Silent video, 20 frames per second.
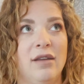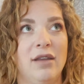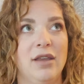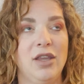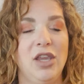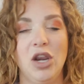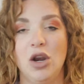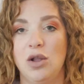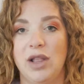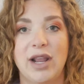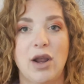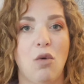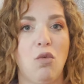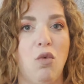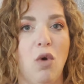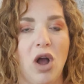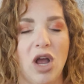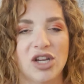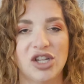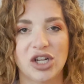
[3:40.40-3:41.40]

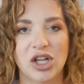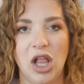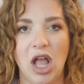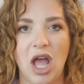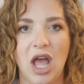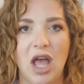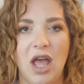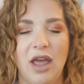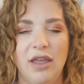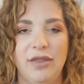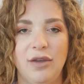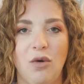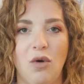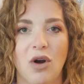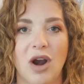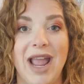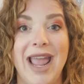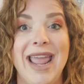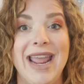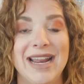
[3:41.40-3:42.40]
washcloth or
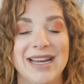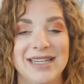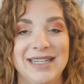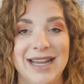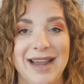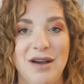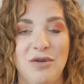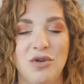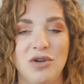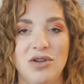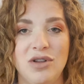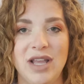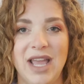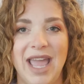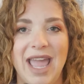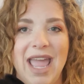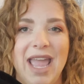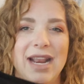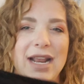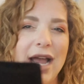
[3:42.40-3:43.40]
a hand towel
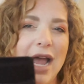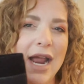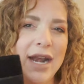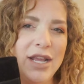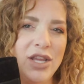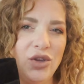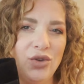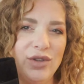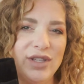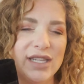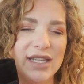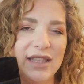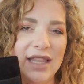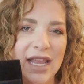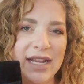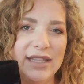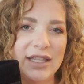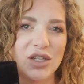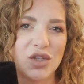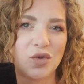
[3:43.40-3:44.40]
and kind of use it
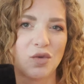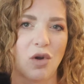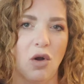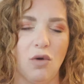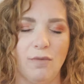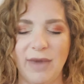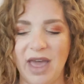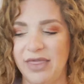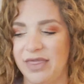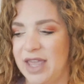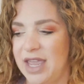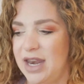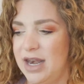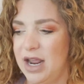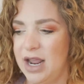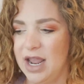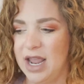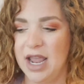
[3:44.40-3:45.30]
like this roll method.